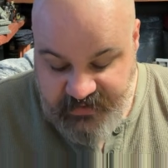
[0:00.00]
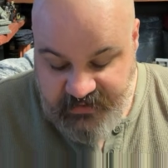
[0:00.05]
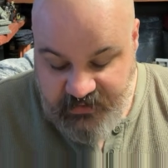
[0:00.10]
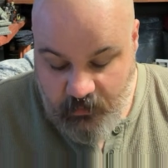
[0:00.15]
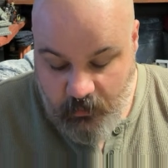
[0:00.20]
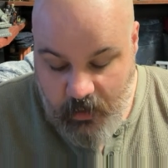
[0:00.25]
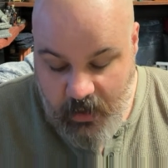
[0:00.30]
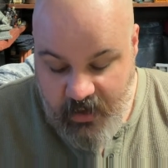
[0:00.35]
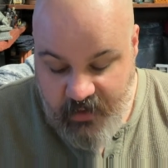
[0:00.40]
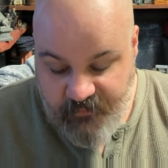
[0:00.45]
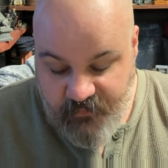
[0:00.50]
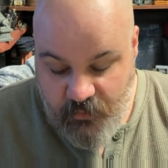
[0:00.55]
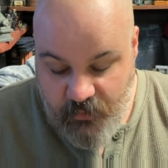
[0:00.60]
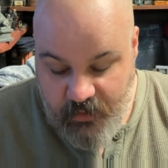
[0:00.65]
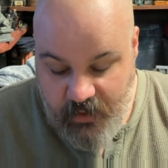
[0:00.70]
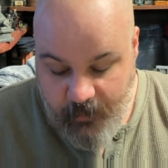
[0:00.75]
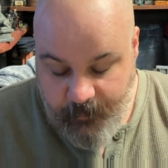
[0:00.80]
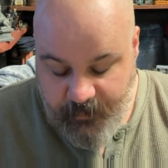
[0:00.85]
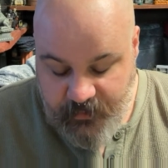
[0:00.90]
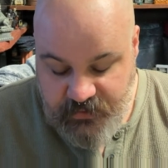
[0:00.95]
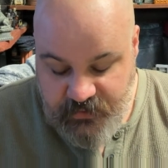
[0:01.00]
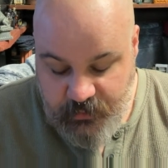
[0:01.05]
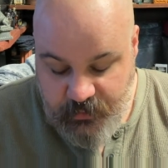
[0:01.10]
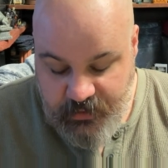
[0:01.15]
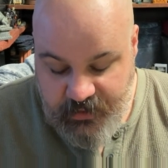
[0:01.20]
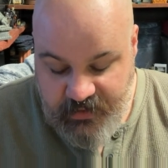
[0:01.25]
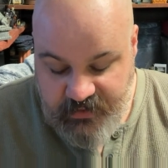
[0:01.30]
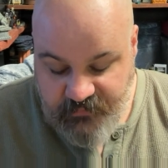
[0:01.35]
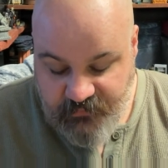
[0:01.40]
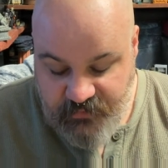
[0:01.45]
a lot of good
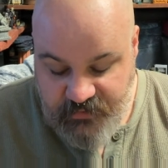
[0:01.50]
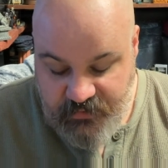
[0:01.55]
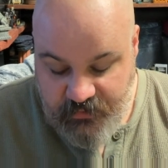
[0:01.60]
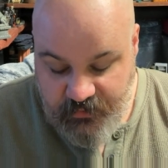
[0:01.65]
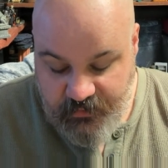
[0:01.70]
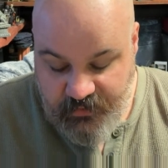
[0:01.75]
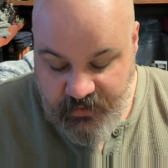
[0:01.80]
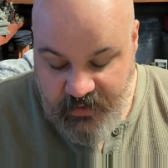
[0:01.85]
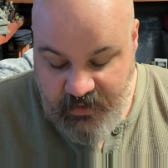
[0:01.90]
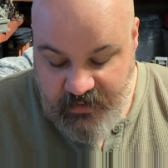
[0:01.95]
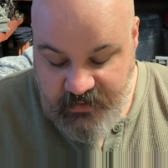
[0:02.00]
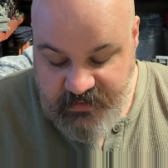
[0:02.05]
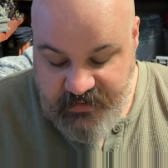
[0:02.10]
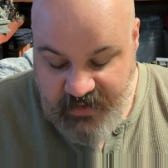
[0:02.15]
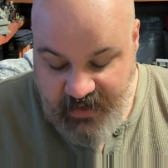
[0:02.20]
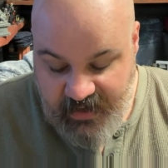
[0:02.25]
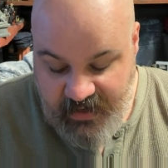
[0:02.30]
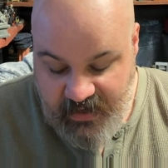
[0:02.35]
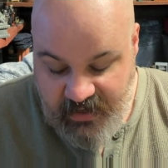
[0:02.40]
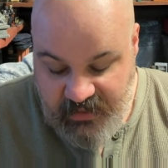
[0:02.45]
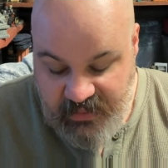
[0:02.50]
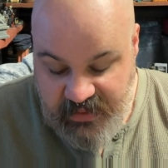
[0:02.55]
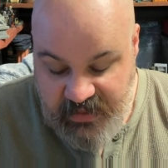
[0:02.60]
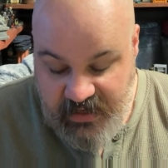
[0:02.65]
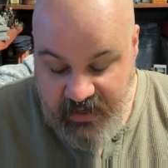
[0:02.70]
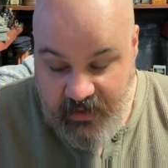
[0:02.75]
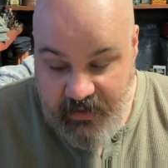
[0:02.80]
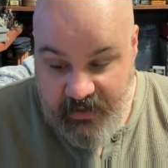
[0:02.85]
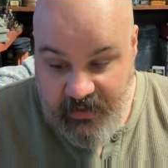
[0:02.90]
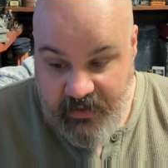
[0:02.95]
opportunities for certain things, and I
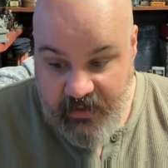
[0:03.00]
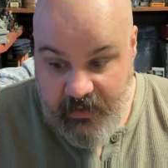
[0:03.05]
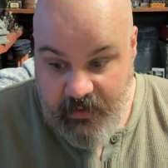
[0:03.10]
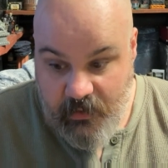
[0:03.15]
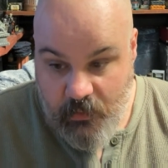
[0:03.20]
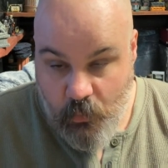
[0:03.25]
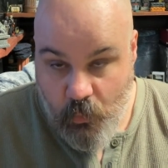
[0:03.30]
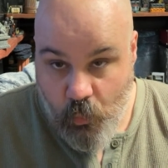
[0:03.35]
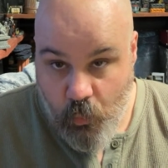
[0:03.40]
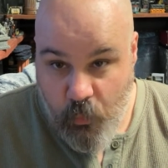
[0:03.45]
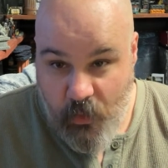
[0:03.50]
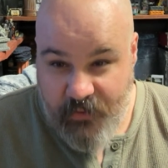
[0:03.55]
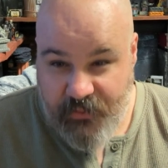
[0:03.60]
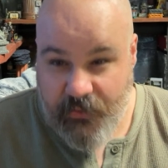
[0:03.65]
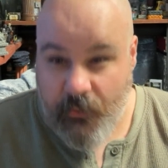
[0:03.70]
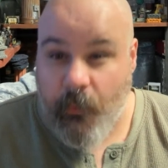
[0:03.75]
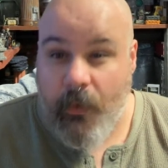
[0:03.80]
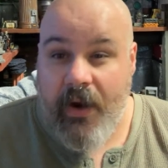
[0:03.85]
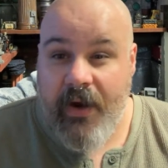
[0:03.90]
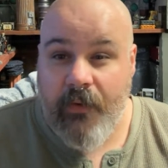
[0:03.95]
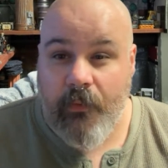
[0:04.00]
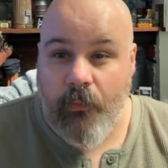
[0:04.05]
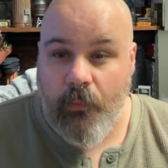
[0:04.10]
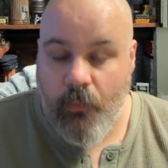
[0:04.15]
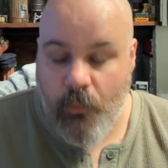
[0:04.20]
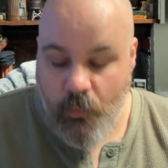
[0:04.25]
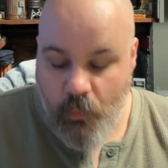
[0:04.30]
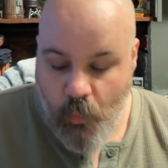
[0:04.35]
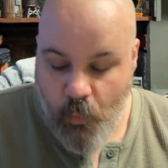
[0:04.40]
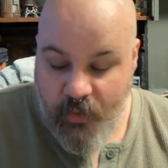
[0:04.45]
think with
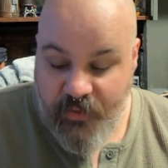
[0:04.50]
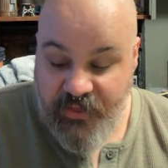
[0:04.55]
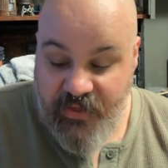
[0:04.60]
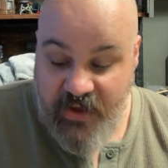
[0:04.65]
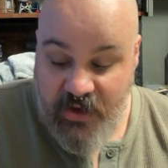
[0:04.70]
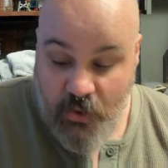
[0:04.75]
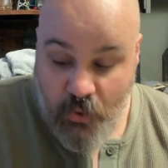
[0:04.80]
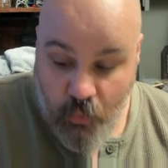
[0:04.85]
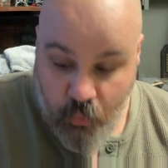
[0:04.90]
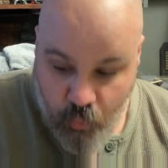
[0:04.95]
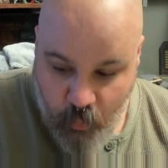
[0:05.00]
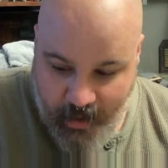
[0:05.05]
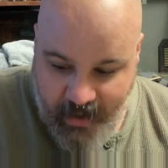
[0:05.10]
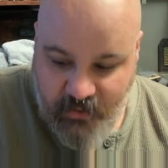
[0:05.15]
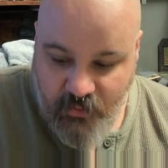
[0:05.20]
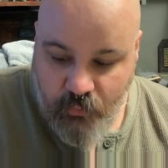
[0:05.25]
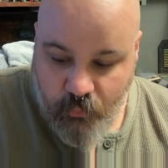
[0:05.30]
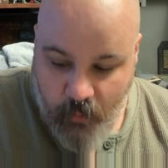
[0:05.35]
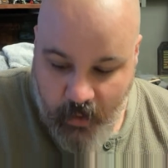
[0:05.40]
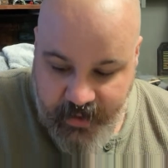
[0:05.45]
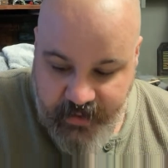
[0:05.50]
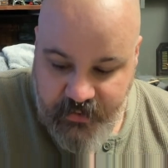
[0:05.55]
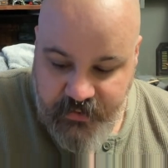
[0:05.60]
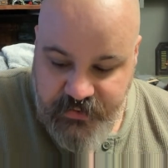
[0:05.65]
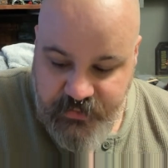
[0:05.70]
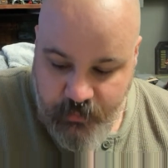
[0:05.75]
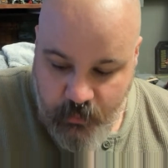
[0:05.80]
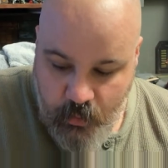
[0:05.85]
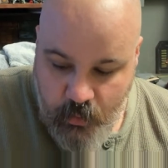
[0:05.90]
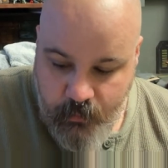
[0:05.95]
the correct
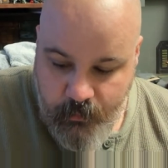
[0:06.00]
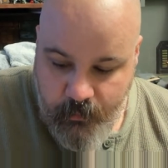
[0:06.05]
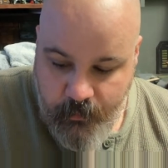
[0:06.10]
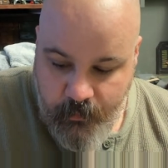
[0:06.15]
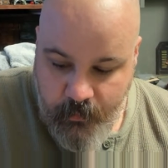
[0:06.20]
writers' room,